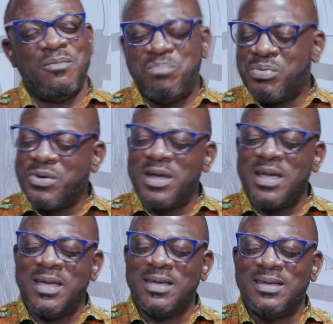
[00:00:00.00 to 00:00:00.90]

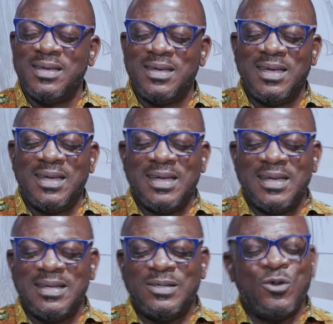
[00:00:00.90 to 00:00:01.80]
Pray.
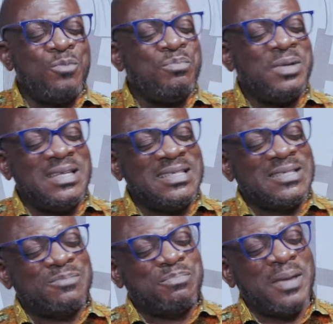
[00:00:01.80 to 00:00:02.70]
Don't be
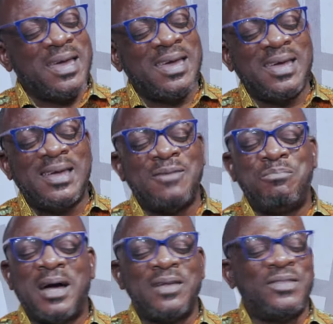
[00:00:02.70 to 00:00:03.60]
despaired
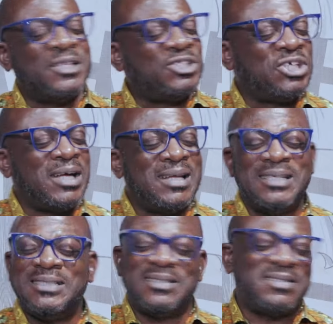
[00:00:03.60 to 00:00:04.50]
by the
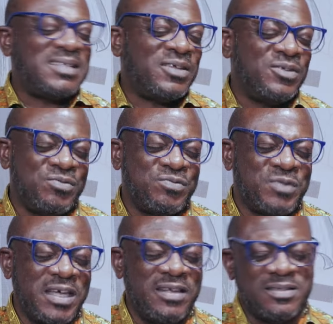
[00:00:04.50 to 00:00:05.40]
challenges that you
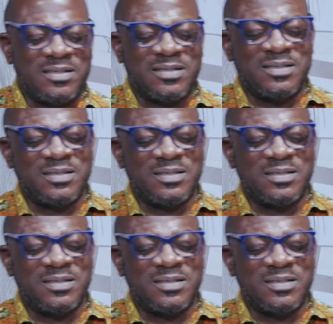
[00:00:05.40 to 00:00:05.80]
face